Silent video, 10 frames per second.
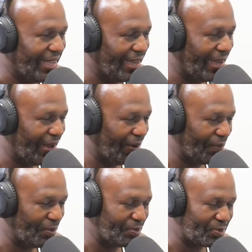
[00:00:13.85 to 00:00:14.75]

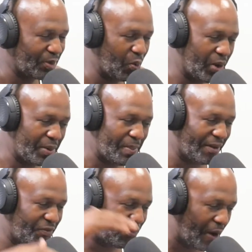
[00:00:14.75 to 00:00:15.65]
one of
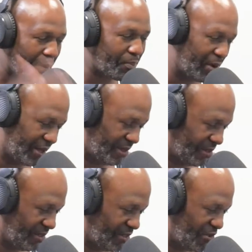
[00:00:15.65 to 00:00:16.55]
my frat
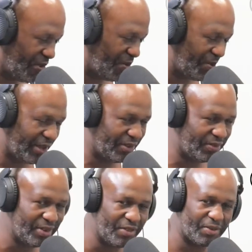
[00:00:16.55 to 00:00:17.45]
brothers, you know what I mean,